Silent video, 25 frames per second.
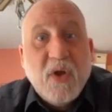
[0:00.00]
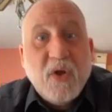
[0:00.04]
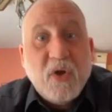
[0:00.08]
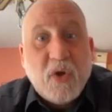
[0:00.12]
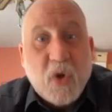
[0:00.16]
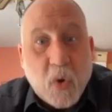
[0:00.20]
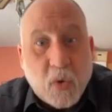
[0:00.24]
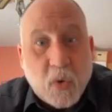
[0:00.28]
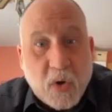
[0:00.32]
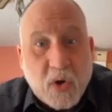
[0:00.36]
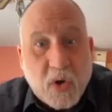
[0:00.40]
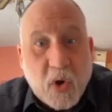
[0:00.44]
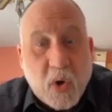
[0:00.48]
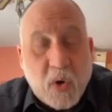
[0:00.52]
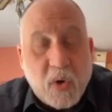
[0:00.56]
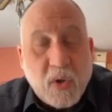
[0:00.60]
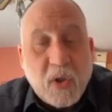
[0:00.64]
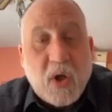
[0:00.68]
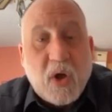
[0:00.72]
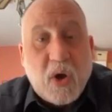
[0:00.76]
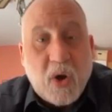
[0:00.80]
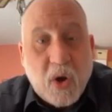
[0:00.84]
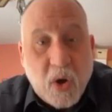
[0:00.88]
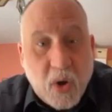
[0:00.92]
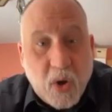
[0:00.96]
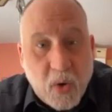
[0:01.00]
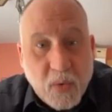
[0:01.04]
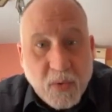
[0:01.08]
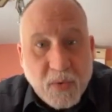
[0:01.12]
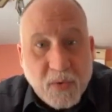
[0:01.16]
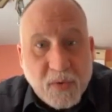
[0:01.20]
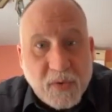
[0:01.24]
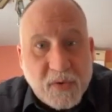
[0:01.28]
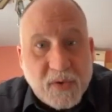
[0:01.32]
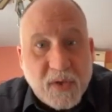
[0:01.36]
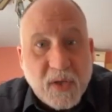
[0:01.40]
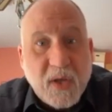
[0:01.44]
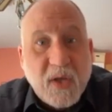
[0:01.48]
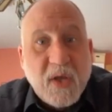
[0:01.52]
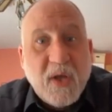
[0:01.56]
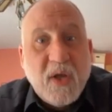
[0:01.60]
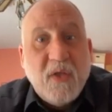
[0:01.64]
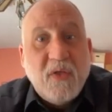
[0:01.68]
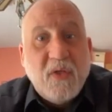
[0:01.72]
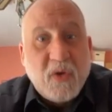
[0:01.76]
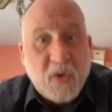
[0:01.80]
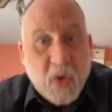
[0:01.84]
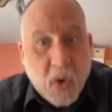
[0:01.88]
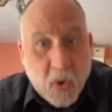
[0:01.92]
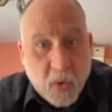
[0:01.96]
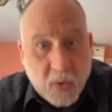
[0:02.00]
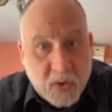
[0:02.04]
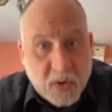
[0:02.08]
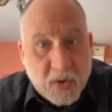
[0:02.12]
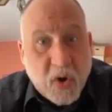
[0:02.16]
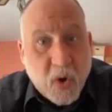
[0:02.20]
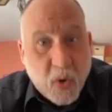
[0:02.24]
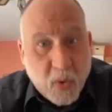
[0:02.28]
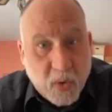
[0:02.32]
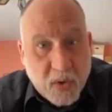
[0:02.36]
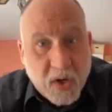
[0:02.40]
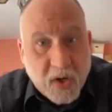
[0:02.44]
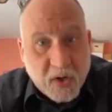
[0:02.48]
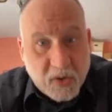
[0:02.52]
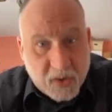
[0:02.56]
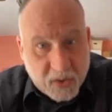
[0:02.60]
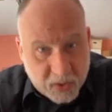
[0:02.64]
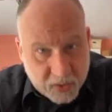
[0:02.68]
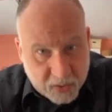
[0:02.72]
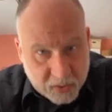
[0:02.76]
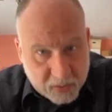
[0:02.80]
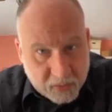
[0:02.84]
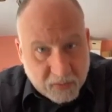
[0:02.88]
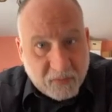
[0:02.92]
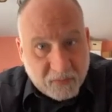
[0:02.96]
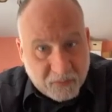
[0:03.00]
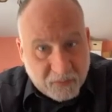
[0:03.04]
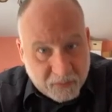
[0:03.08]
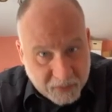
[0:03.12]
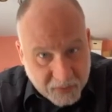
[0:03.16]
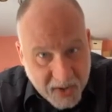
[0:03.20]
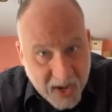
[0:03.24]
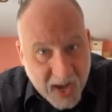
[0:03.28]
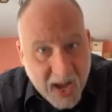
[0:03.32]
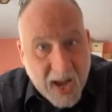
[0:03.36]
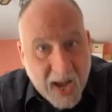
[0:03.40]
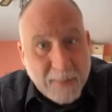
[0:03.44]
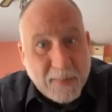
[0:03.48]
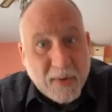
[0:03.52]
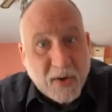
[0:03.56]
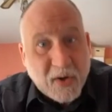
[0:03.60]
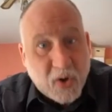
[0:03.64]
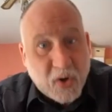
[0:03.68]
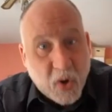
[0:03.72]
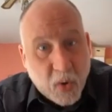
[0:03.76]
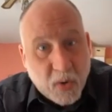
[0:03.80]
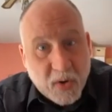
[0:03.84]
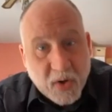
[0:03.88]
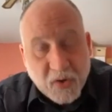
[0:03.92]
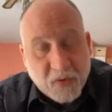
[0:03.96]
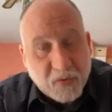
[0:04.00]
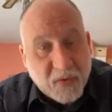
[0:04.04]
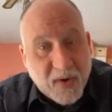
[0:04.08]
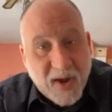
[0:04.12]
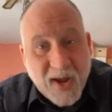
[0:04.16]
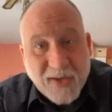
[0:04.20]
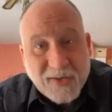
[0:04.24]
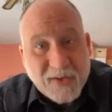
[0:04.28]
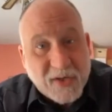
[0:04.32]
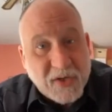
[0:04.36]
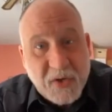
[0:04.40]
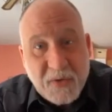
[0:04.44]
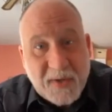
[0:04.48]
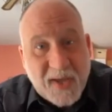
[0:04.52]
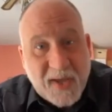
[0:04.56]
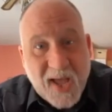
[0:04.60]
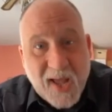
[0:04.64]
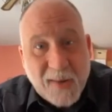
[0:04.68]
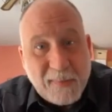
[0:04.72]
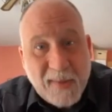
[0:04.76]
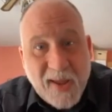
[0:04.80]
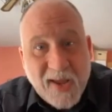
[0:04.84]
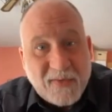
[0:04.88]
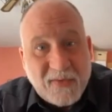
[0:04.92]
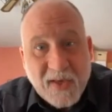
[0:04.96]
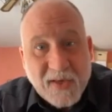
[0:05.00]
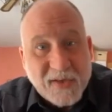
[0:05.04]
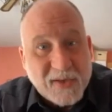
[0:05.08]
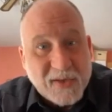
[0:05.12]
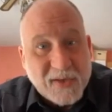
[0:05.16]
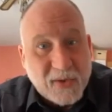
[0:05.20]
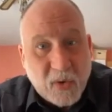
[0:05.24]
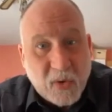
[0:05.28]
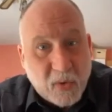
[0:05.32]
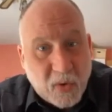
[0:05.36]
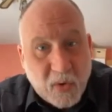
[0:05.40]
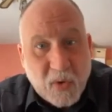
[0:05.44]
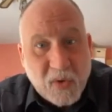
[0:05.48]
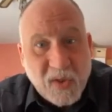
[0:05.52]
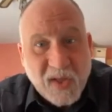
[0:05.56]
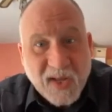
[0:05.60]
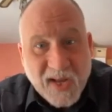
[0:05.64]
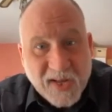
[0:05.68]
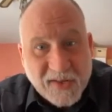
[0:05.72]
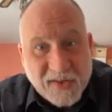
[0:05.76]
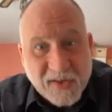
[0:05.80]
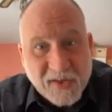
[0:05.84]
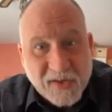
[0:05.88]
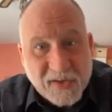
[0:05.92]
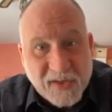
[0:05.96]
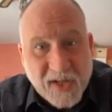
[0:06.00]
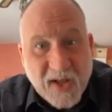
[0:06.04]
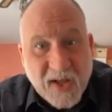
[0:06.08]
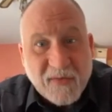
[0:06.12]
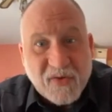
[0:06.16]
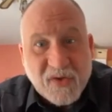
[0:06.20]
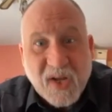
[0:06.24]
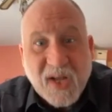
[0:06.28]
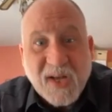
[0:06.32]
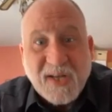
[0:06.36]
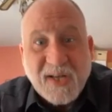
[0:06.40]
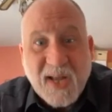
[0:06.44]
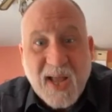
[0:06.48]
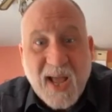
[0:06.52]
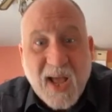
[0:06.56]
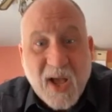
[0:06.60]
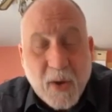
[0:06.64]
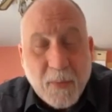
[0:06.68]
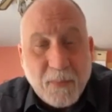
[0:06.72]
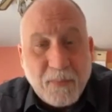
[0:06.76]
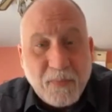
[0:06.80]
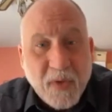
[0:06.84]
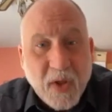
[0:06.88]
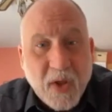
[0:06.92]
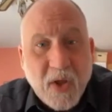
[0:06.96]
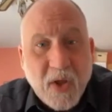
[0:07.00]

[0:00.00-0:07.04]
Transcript: Coca-Cola owns coca name and coca drinks, and you can't make these, and Coca-Cola gets this stuff shut down.